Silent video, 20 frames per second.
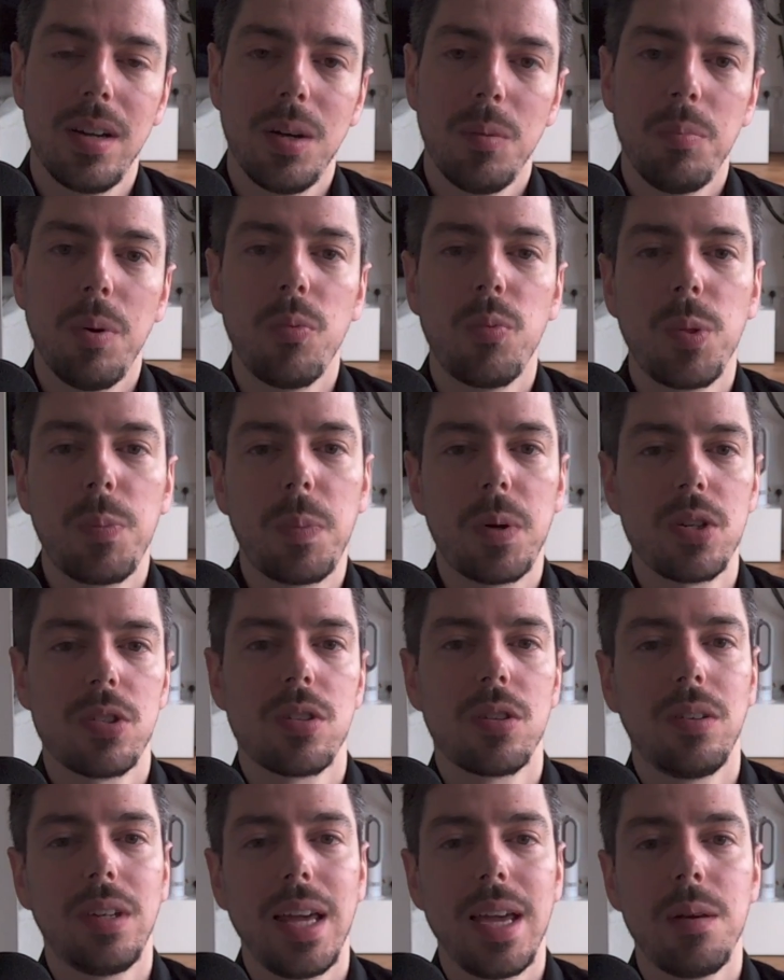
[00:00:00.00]
But with
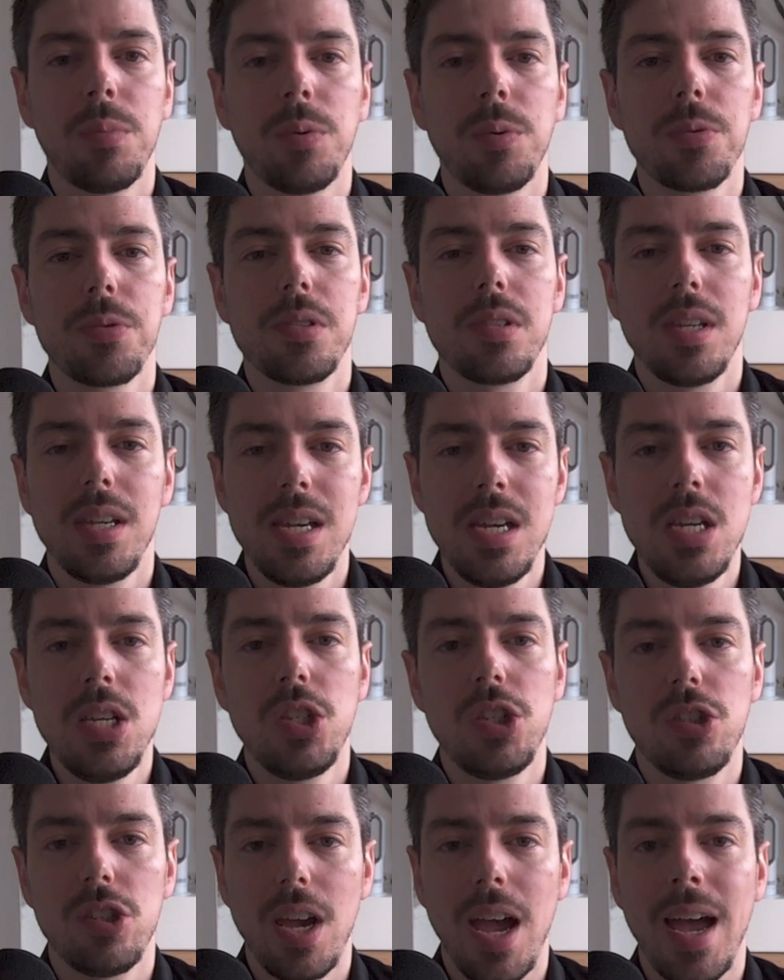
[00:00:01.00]
personal labels,
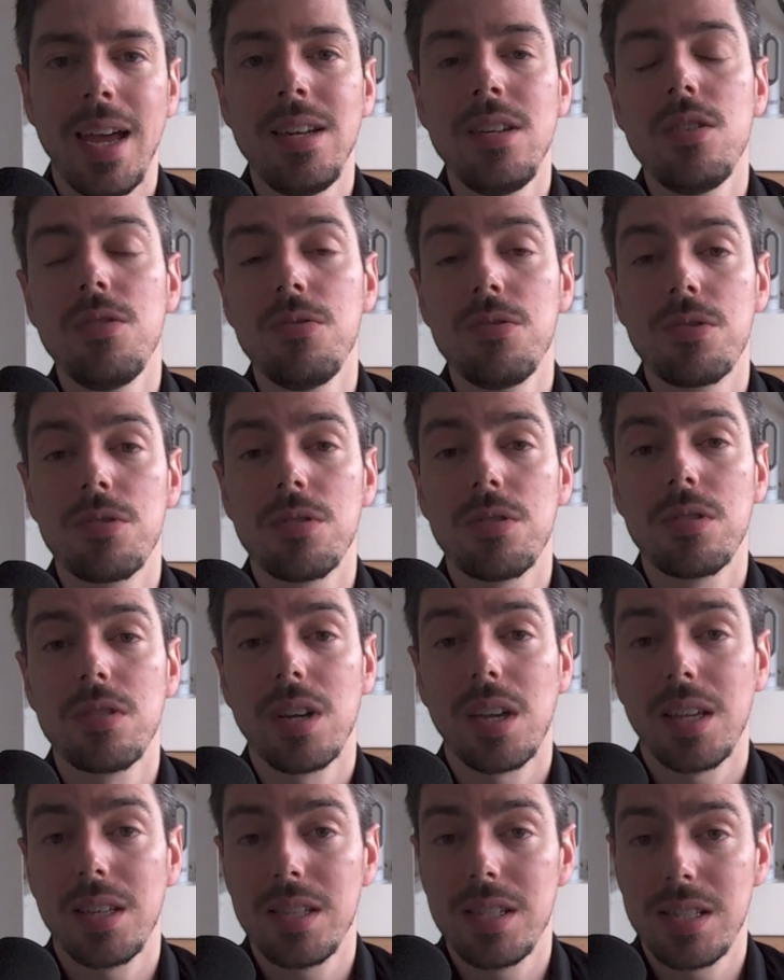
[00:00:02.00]
each end user
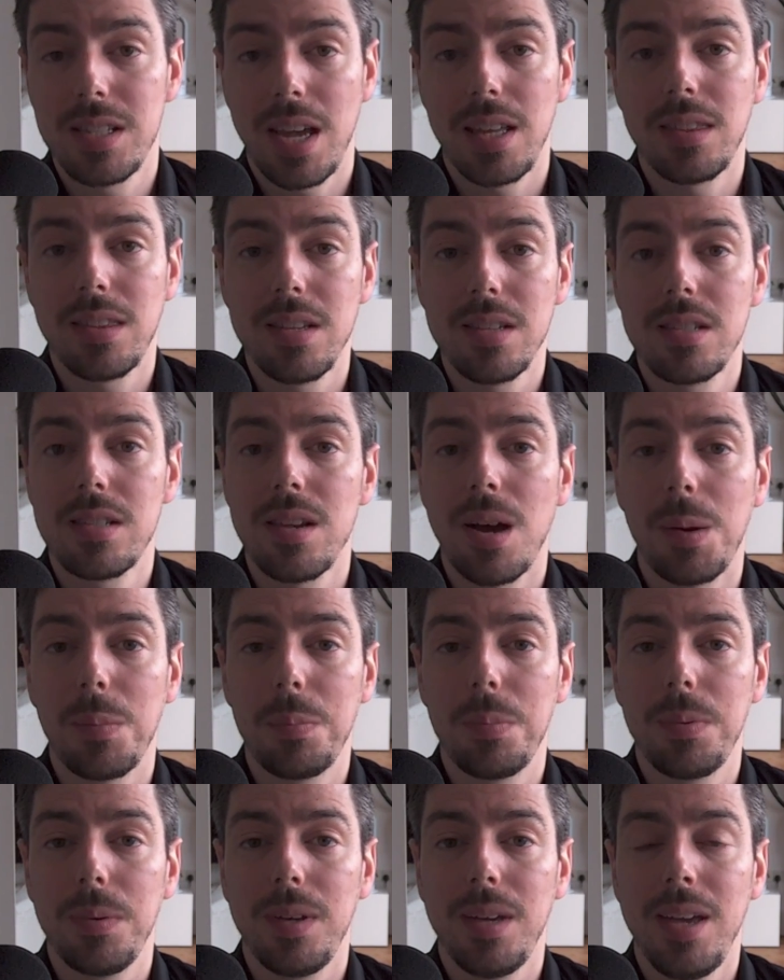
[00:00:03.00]
can set this
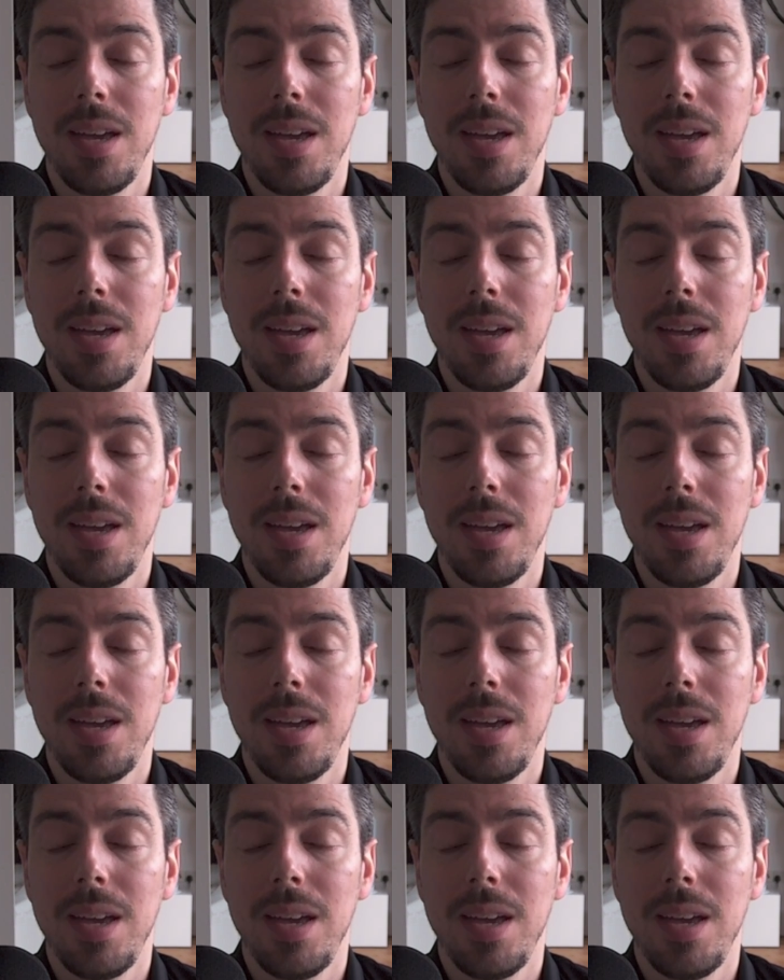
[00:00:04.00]
up